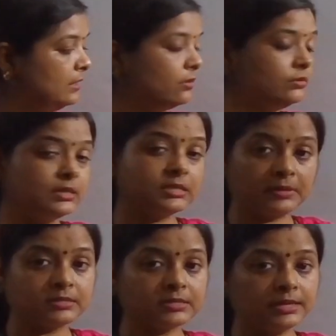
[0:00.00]
down this
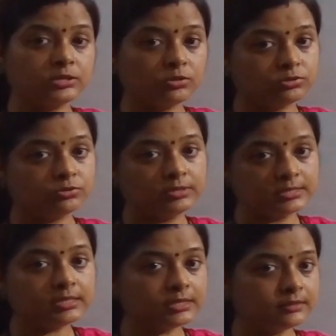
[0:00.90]
percentage also,
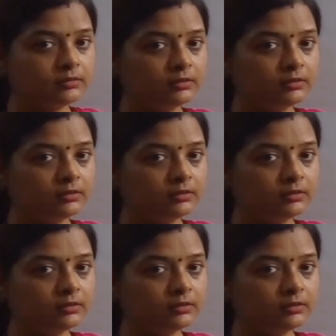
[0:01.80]
isn't it?